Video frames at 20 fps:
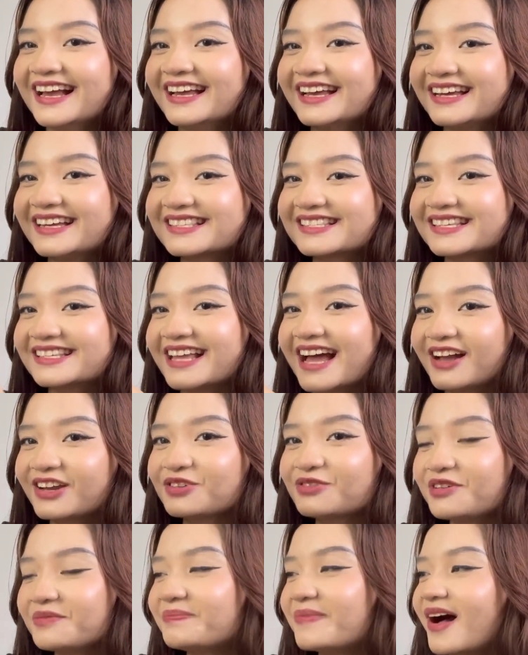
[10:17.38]
It's an
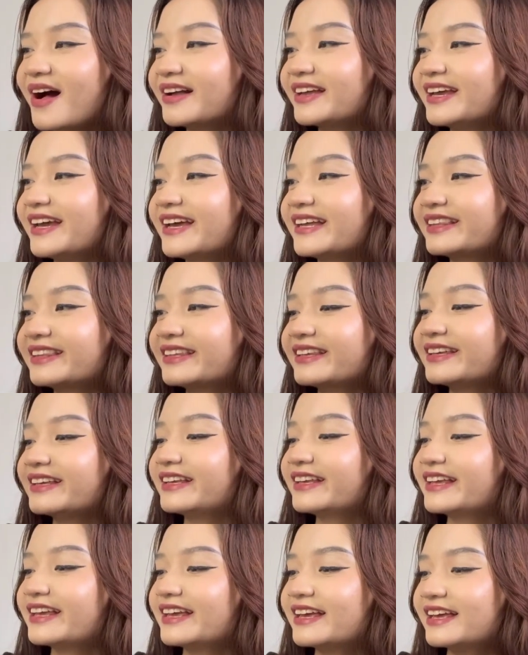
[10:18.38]
actual pocket.
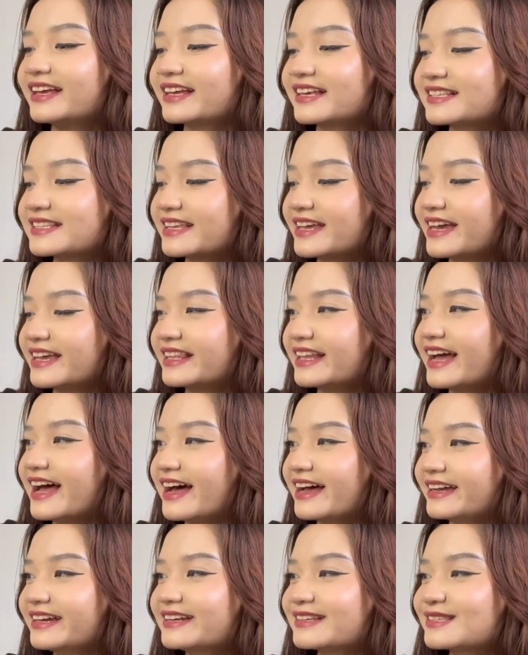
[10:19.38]
Kasi
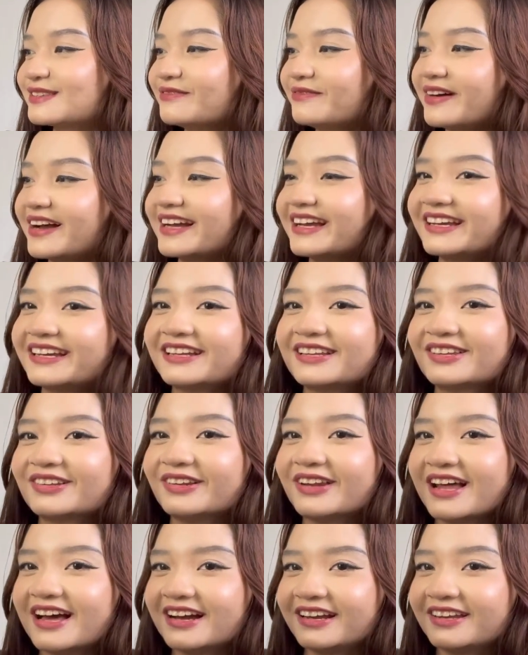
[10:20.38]
nakakainis yung mga ganito
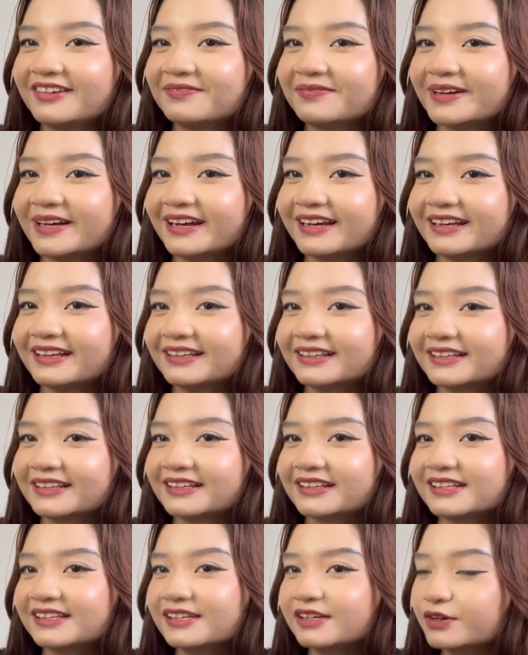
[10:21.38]
lang. Yung parang,
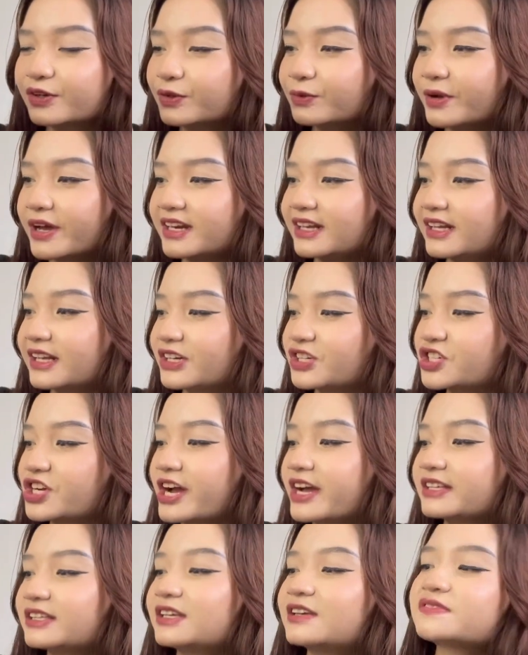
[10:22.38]
kunwari lang
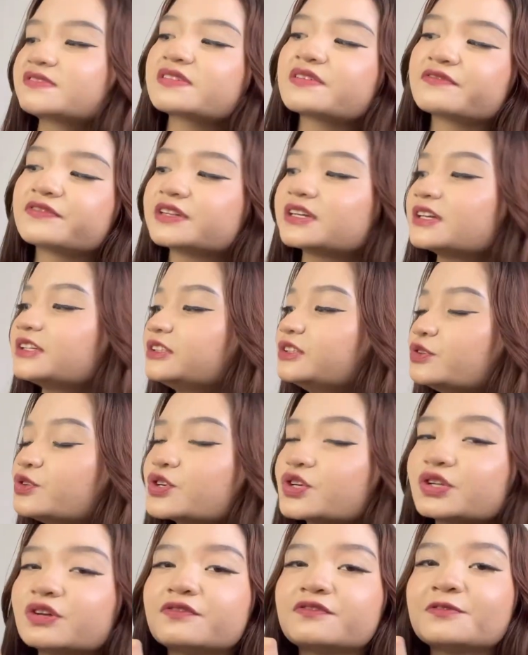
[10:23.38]
siya. It gives off an
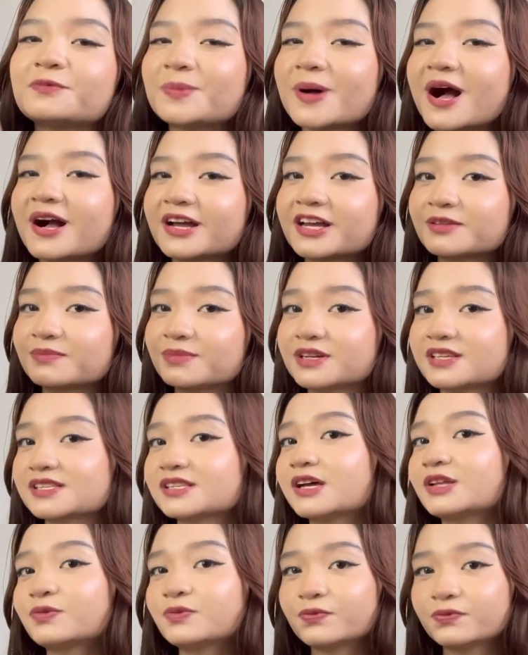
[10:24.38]
illusion of a pocket, but it's
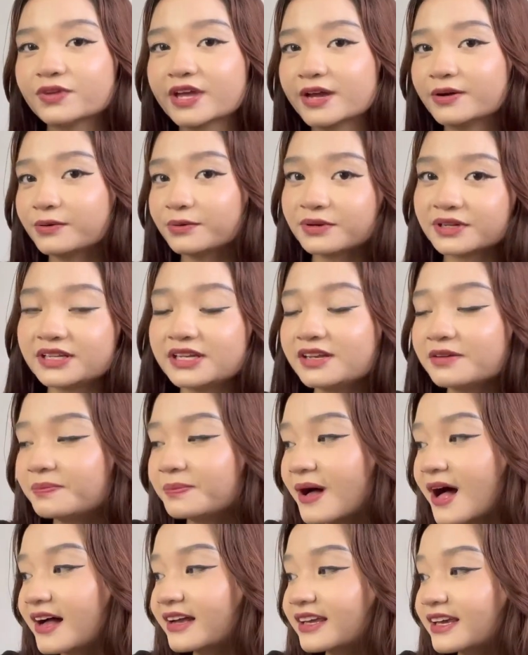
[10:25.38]
not really a
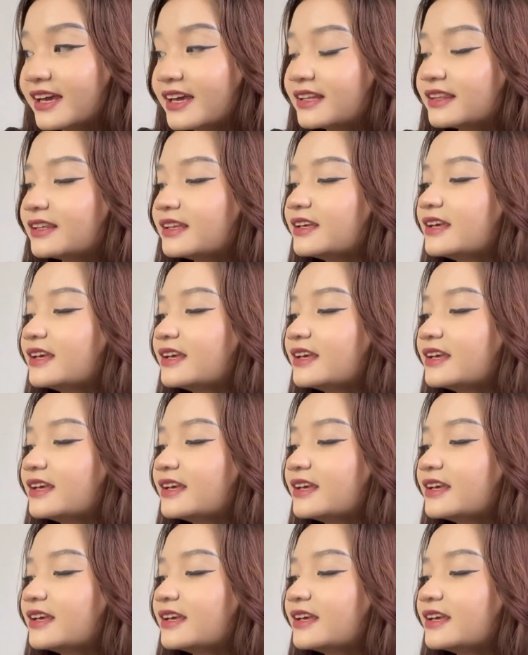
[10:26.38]
pocket.